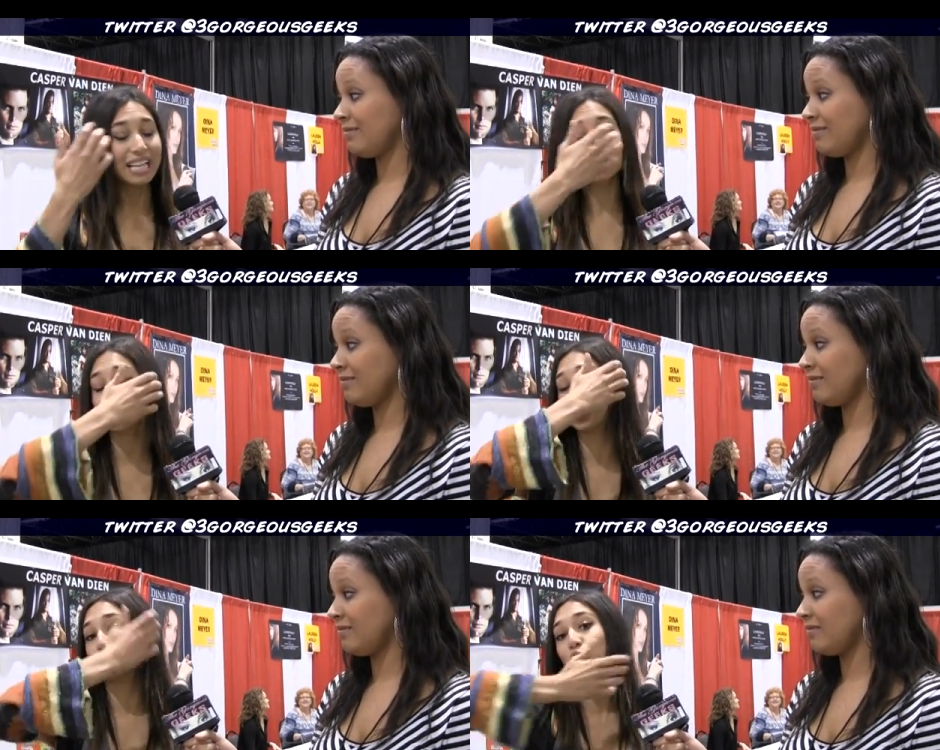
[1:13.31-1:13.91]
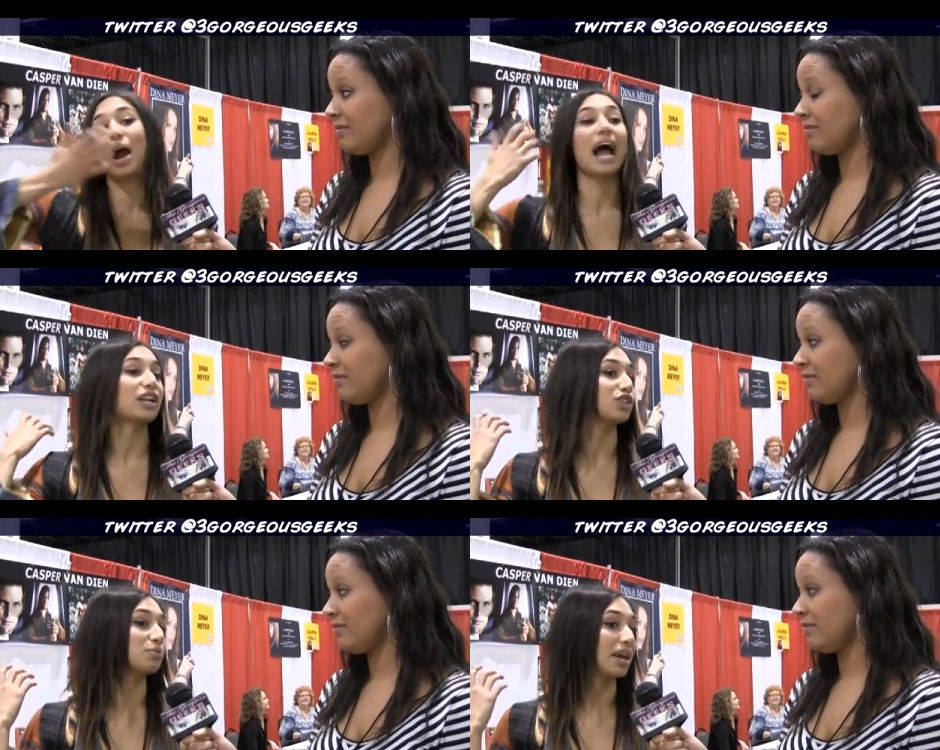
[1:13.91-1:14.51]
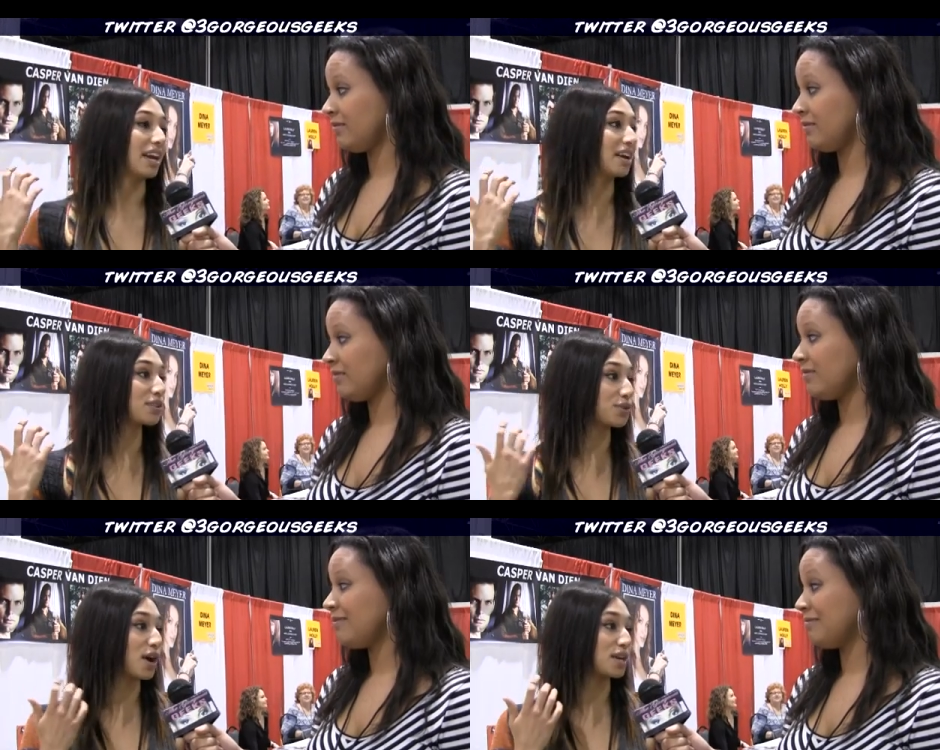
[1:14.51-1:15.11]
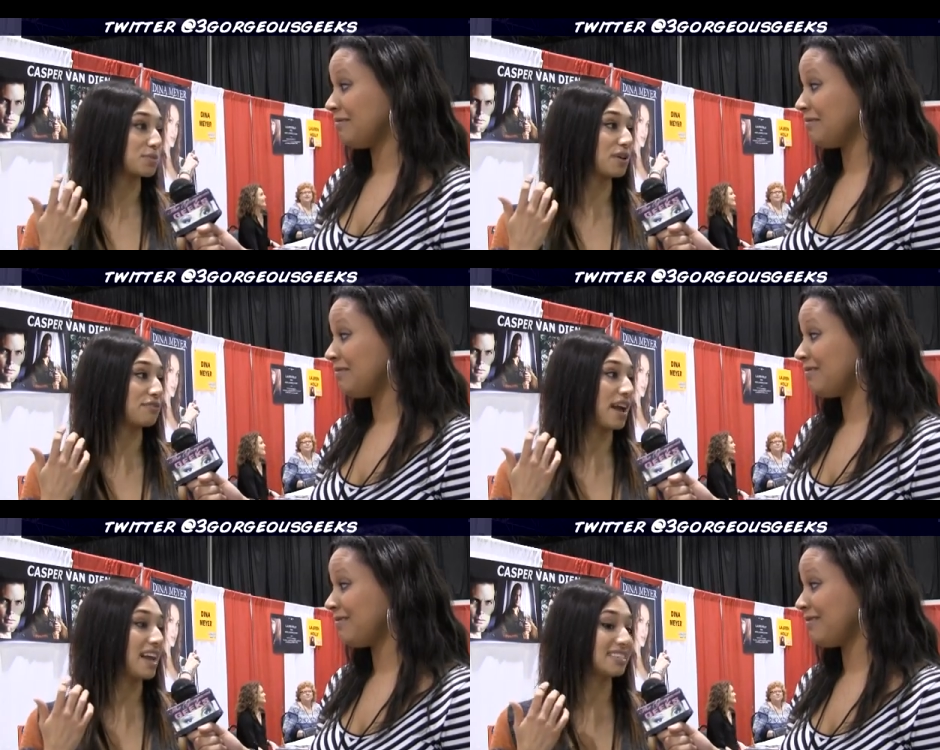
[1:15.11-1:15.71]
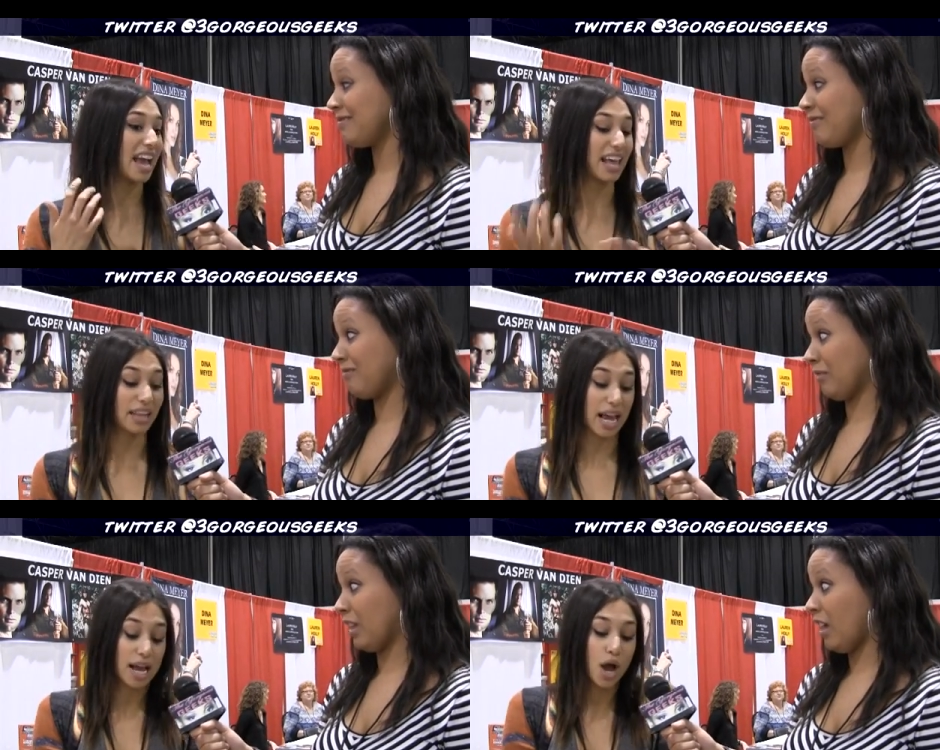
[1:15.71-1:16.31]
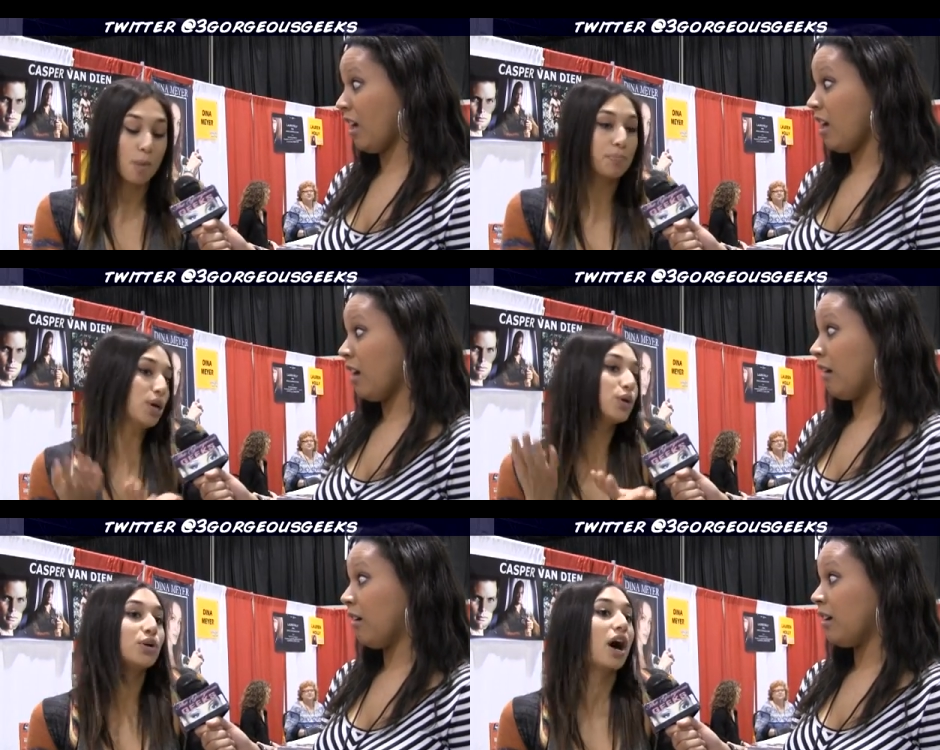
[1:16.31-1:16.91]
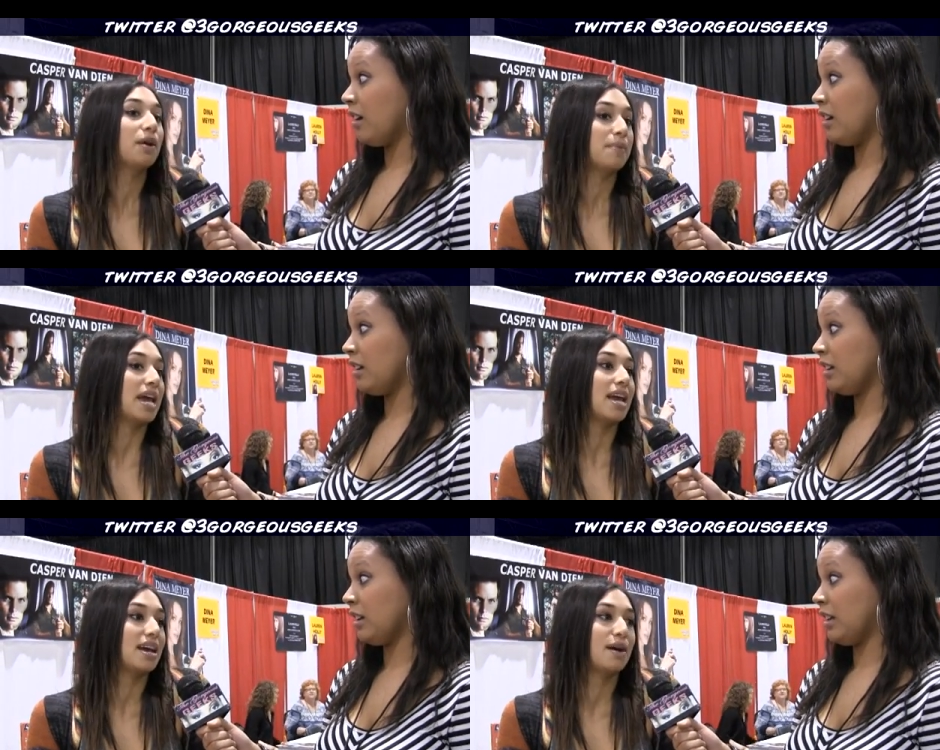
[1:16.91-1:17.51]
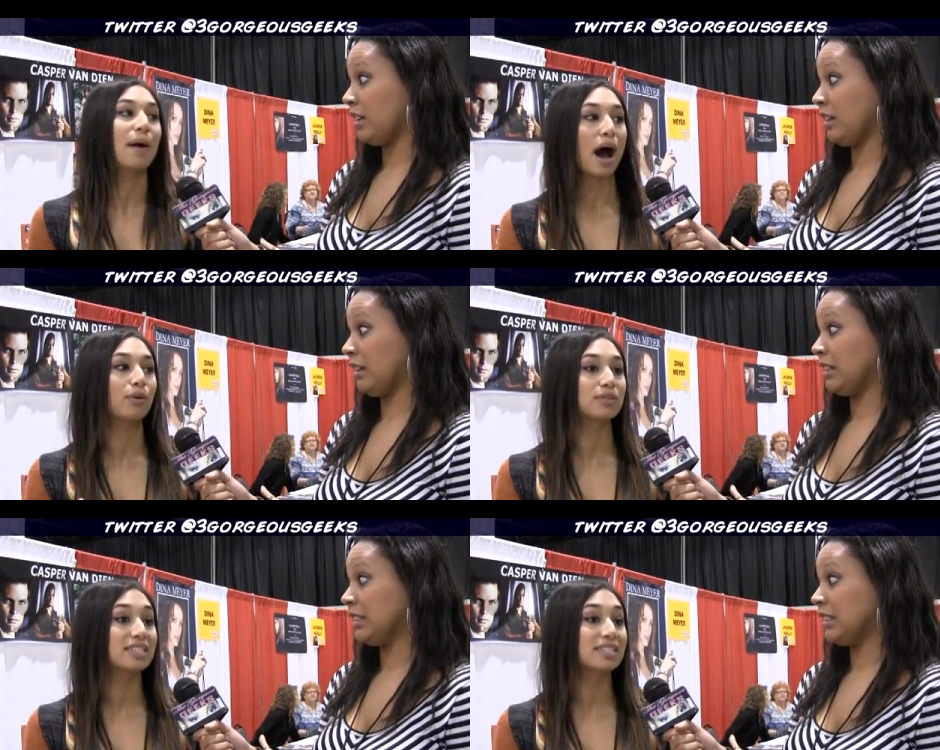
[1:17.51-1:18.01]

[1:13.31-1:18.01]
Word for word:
Speaker 1: it scratched me across my face and like pooed on me about